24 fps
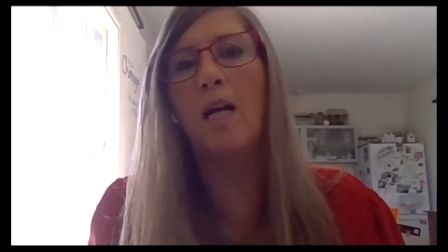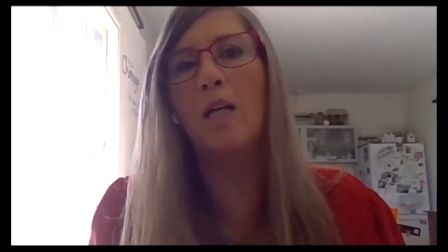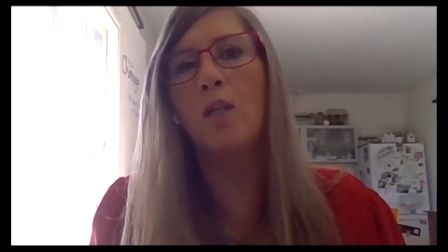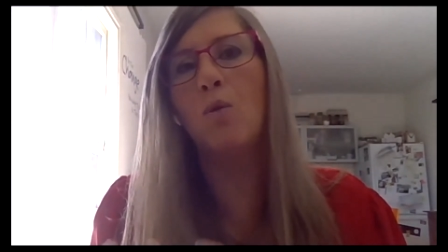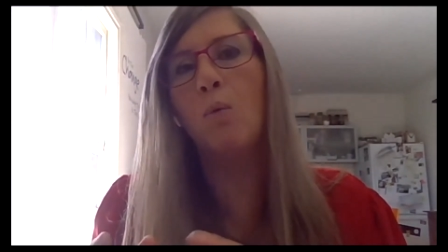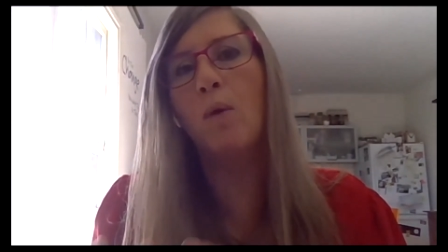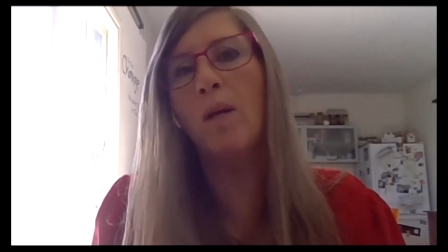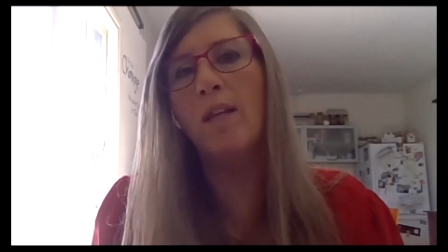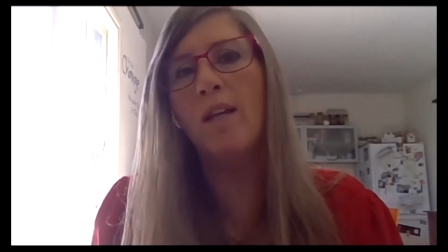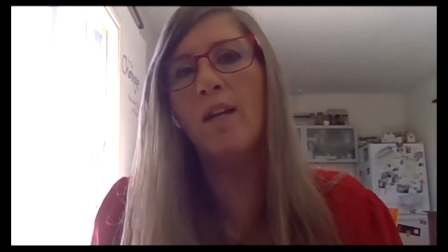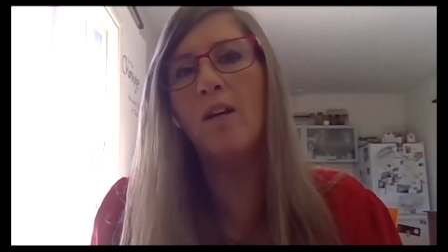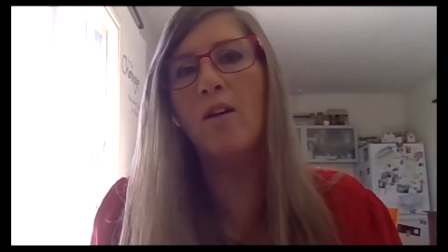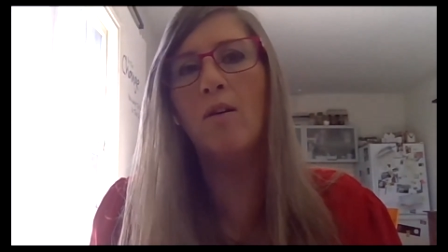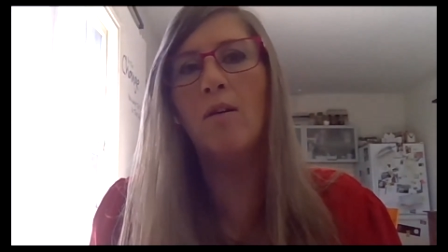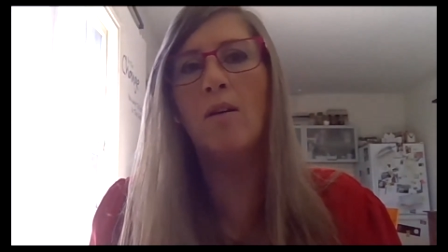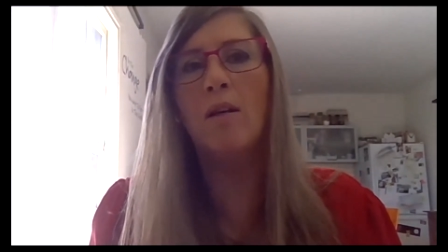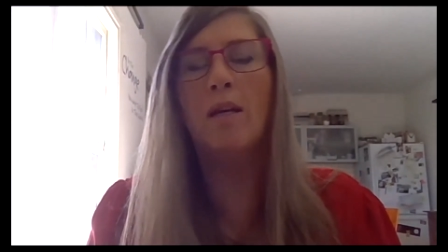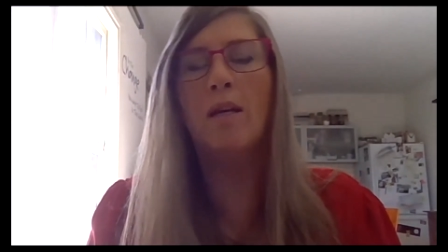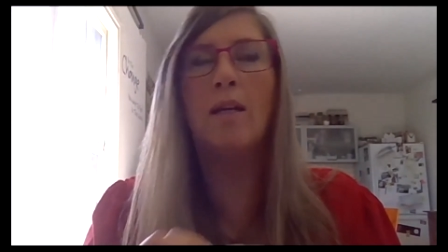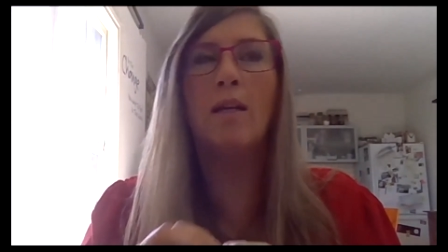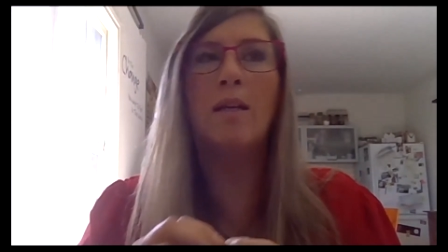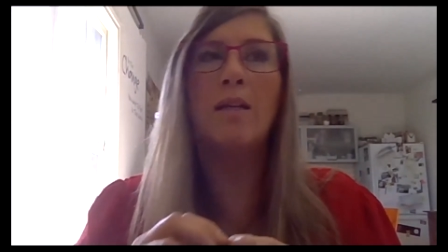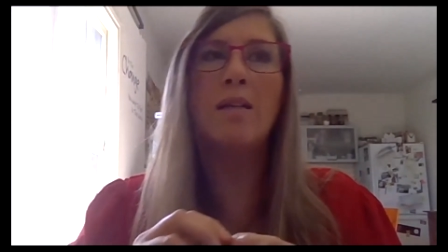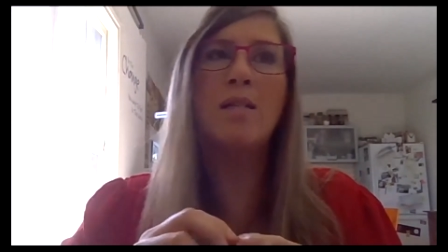Twitter
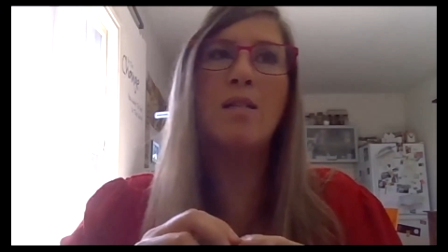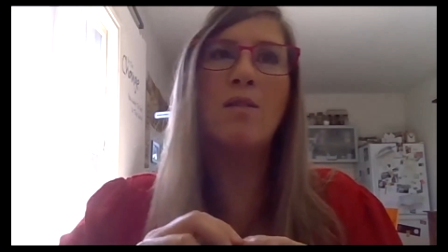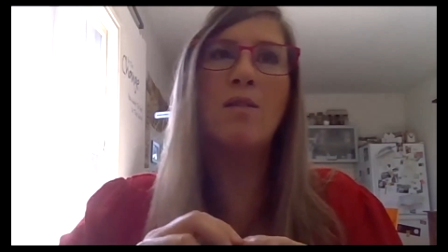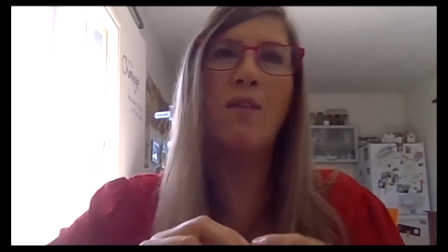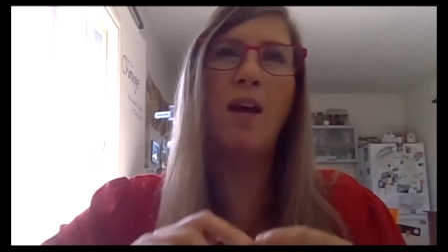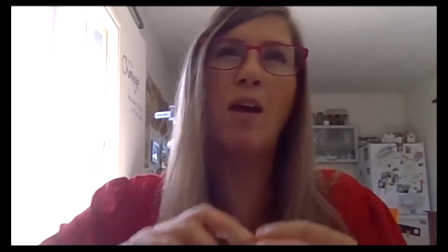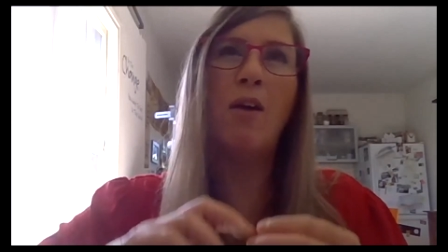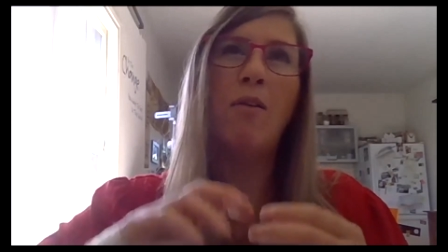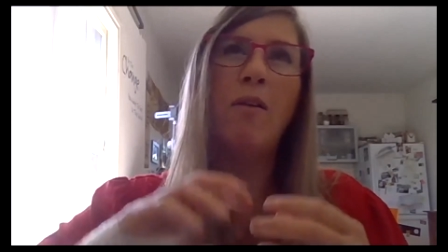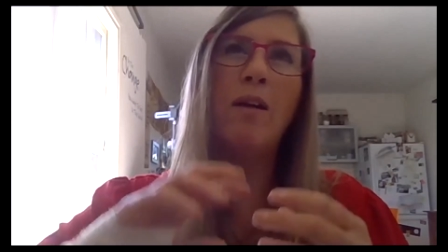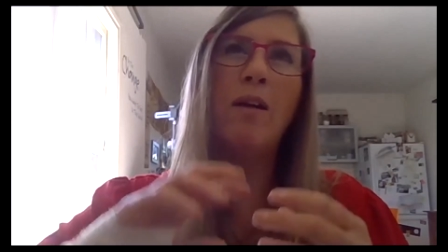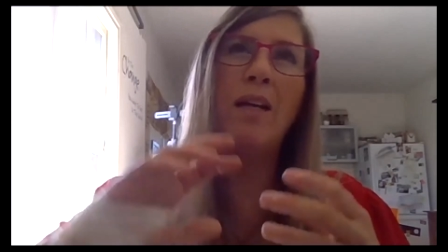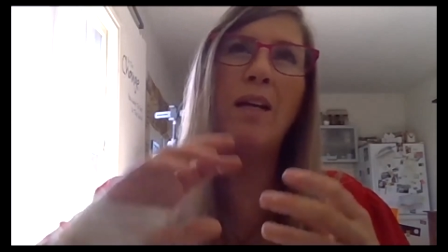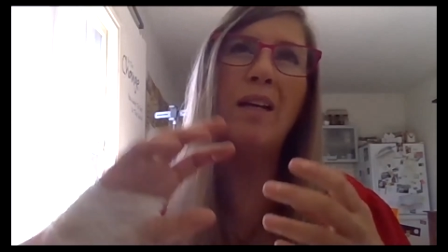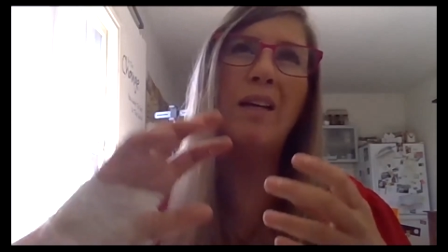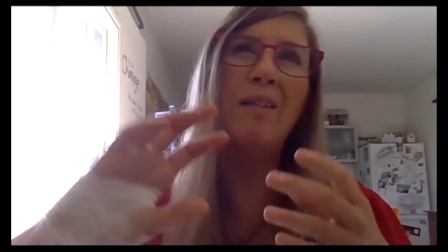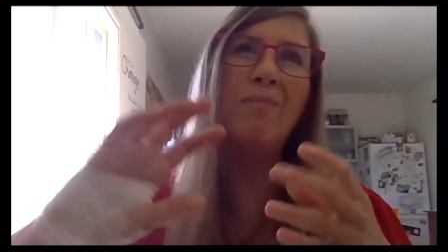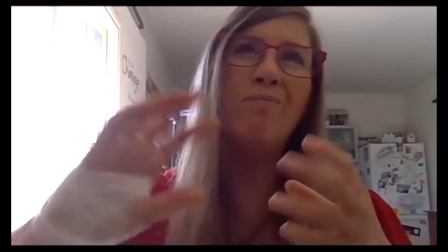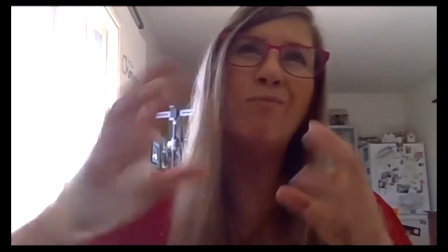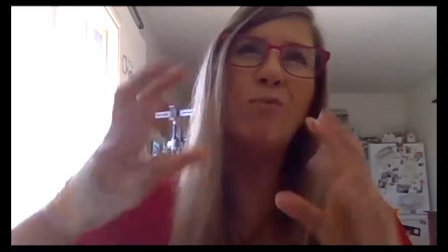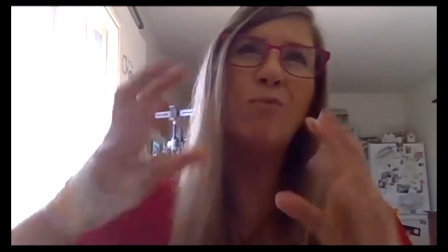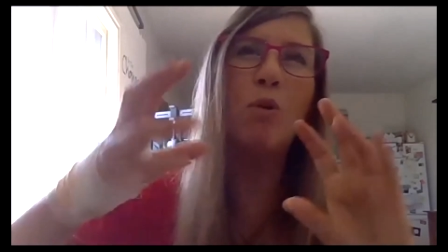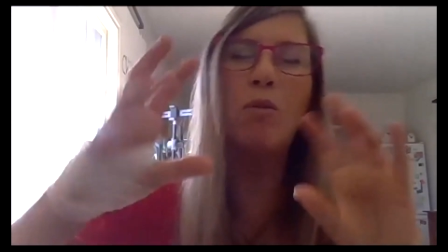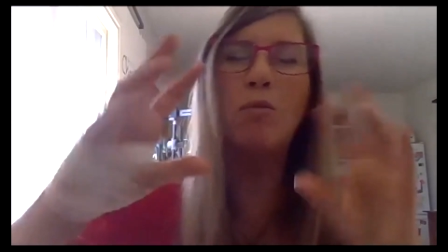is
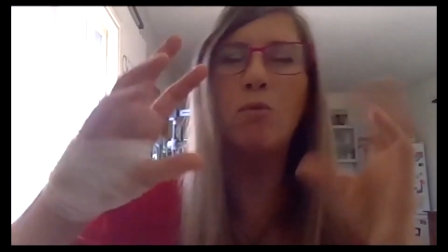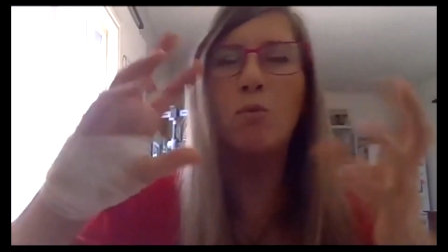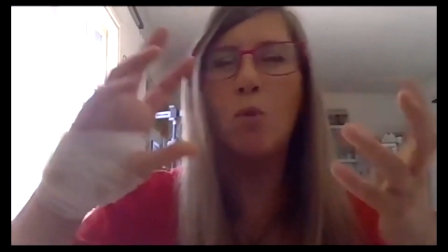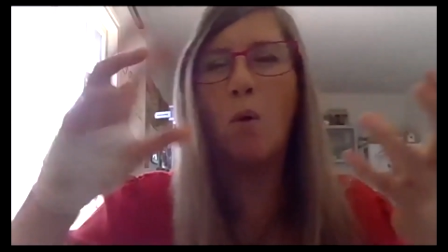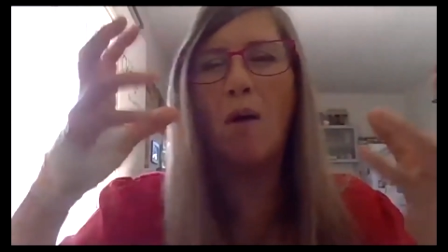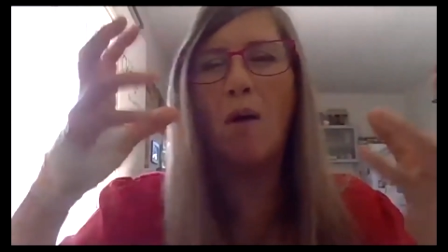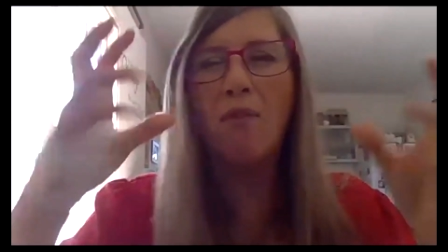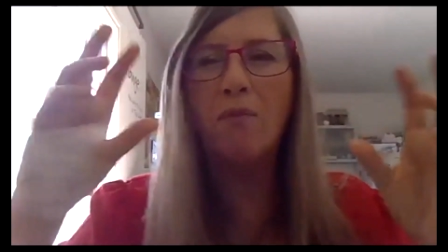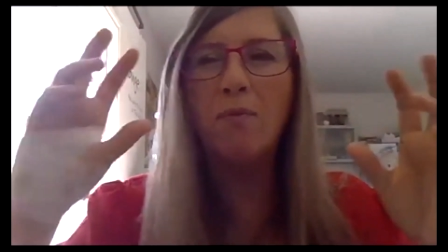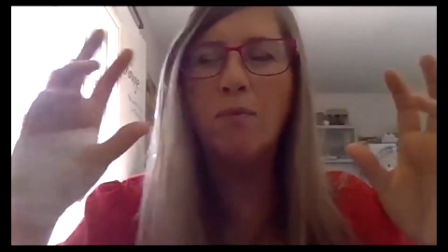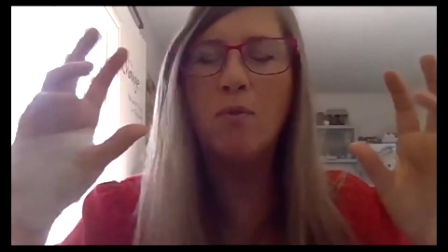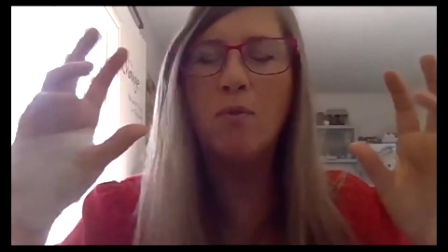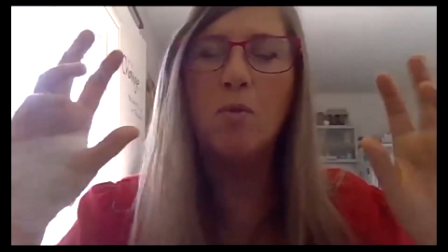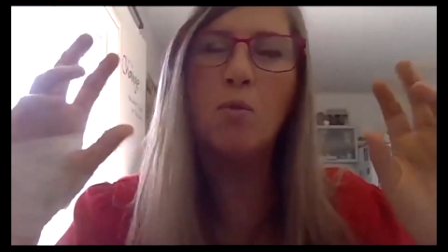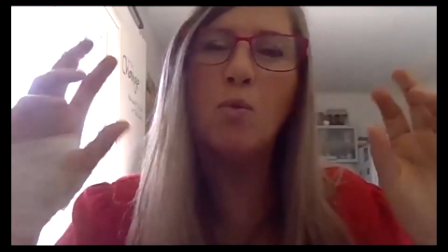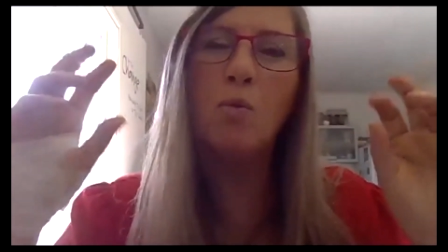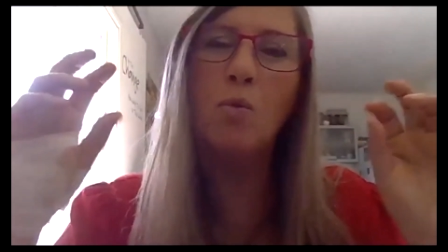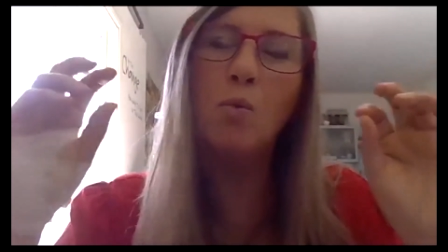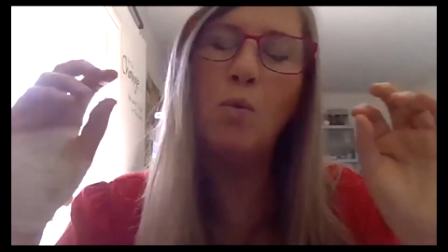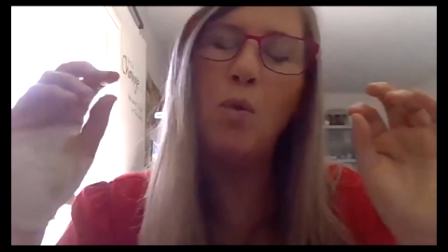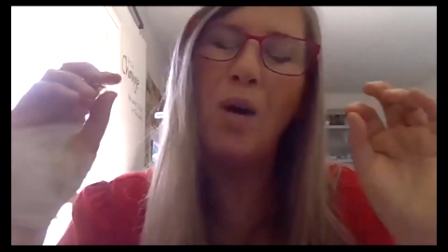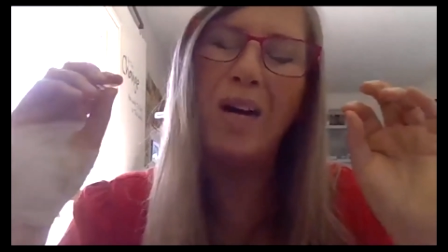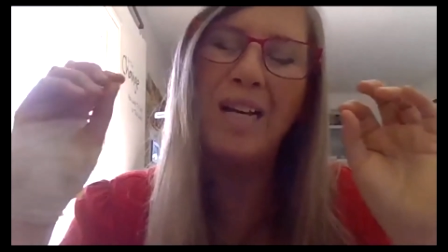very to